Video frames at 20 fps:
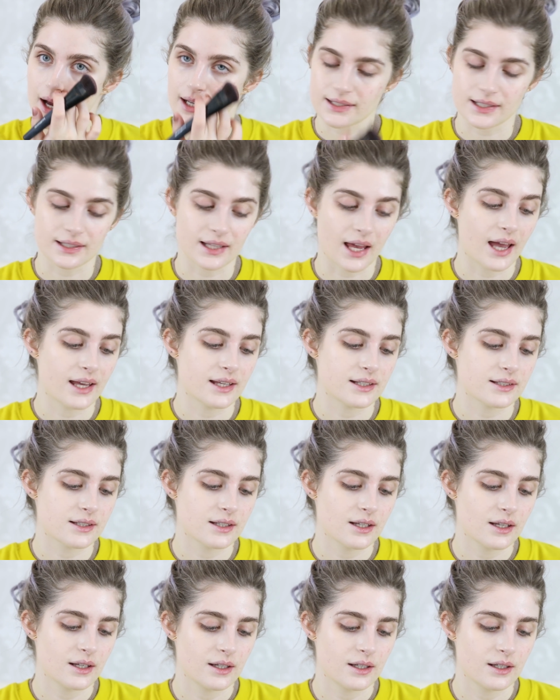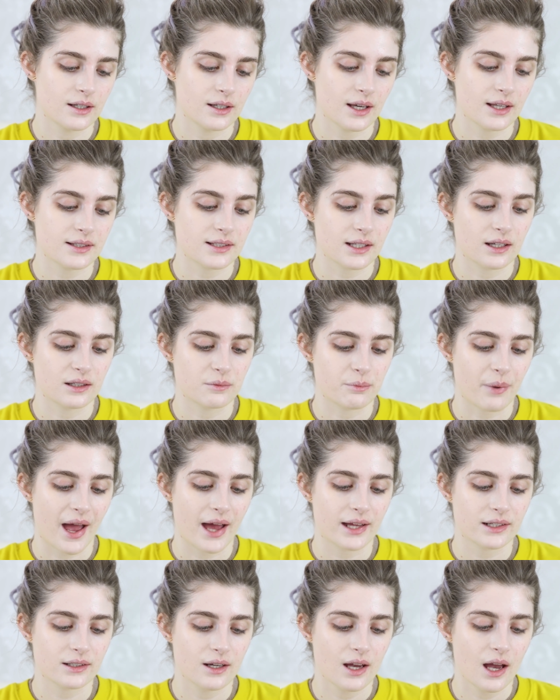oxidize, it's a good
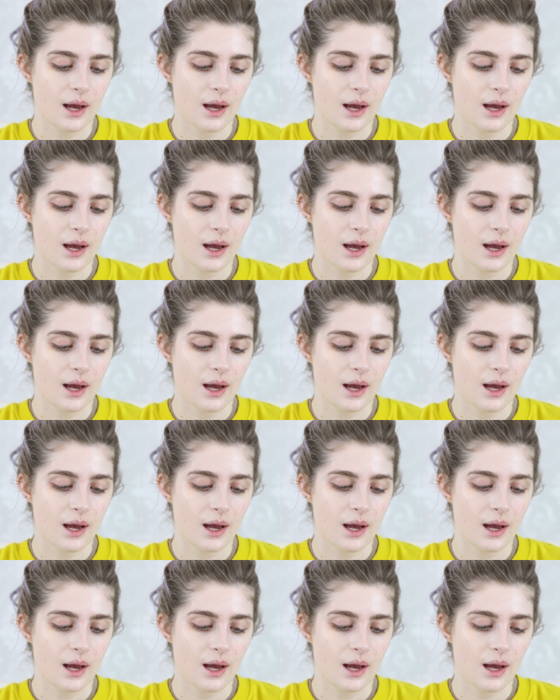bet.